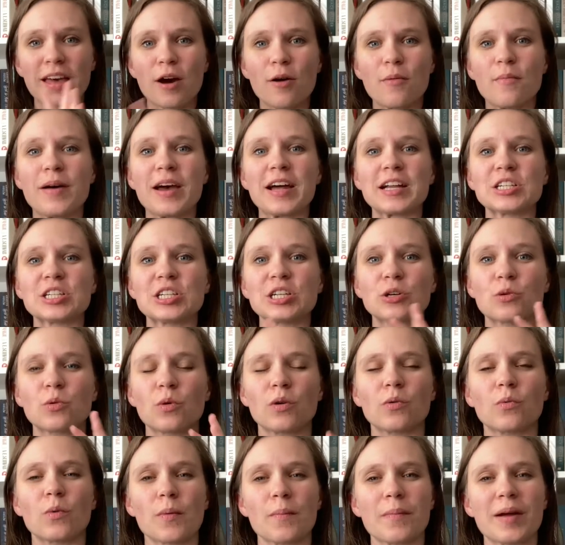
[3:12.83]
magic,
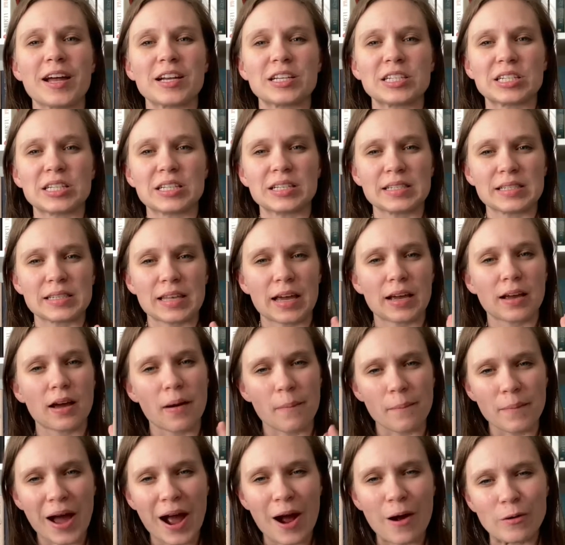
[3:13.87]
one where magic is like a
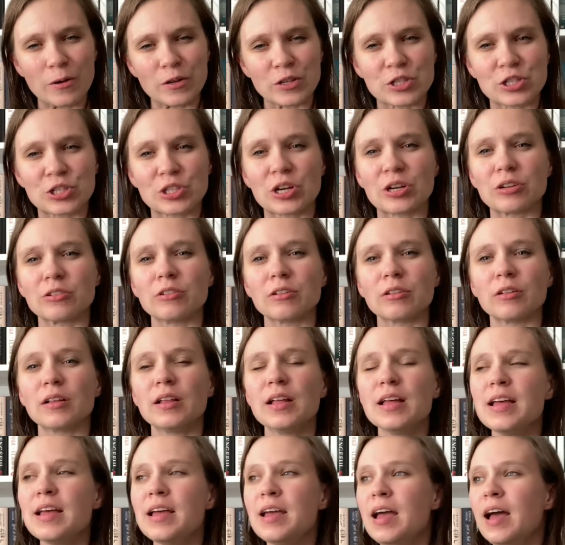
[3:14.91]
power struggle,
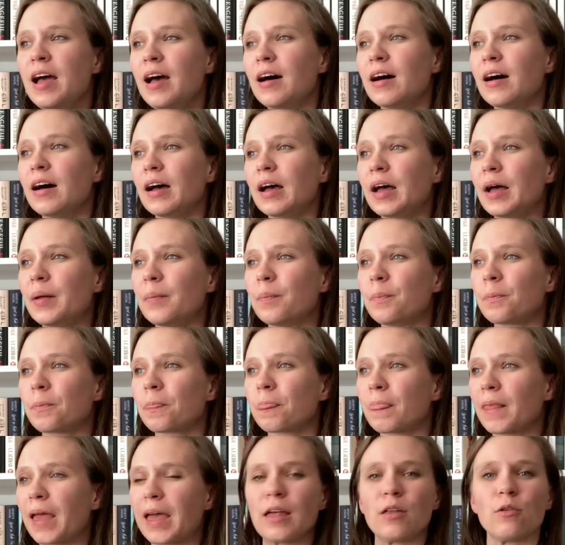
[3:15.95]
and
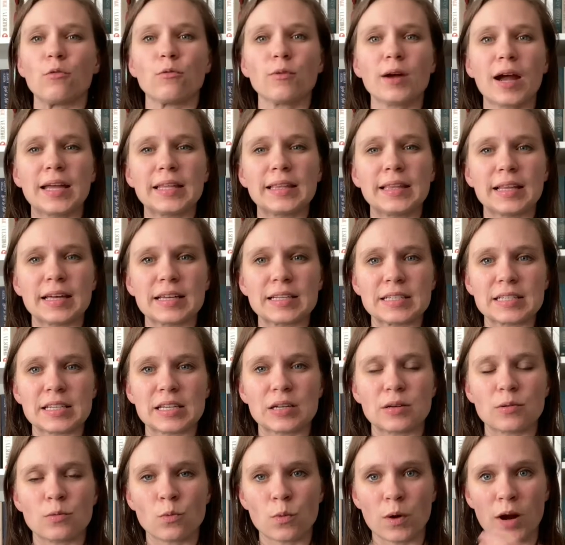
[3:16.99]
Red
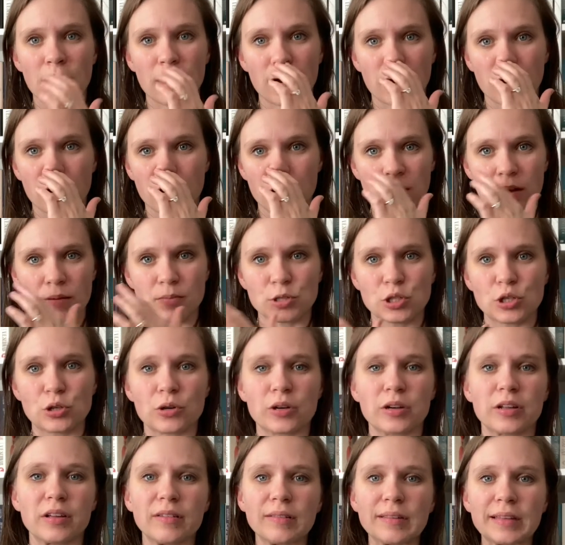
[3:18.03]
London, where a
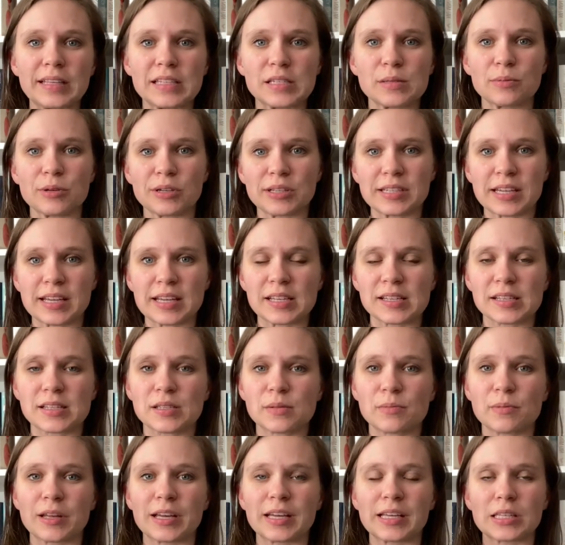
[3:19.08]
majority of this book takes
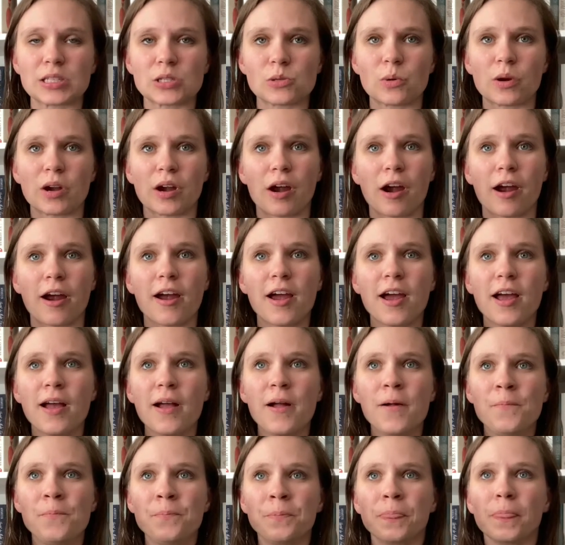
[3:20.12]
place, where
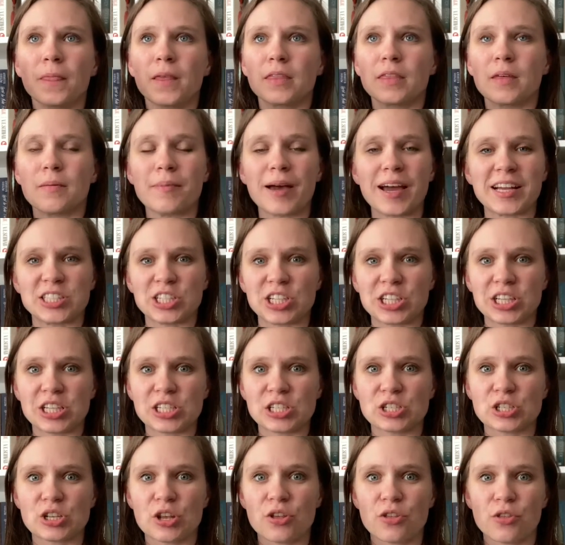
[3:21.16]
the magic
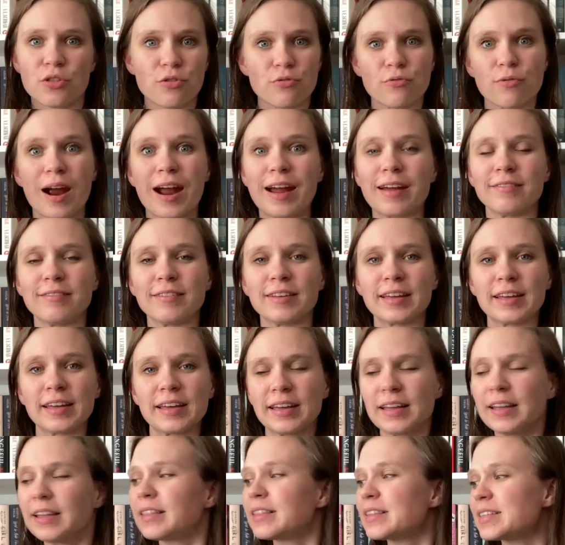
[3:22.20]
is thriving
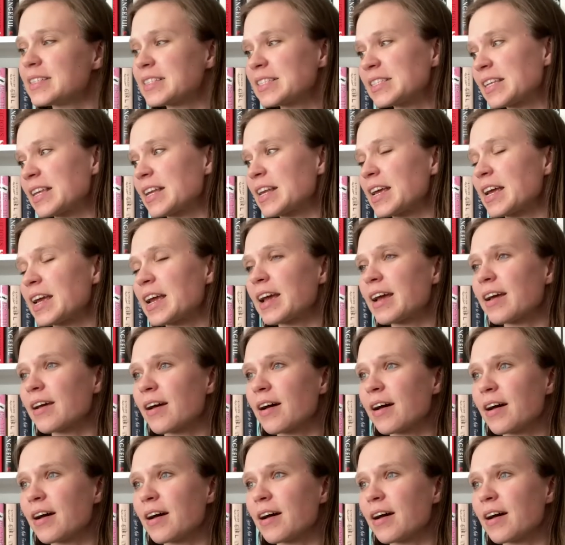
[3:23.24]
in the city.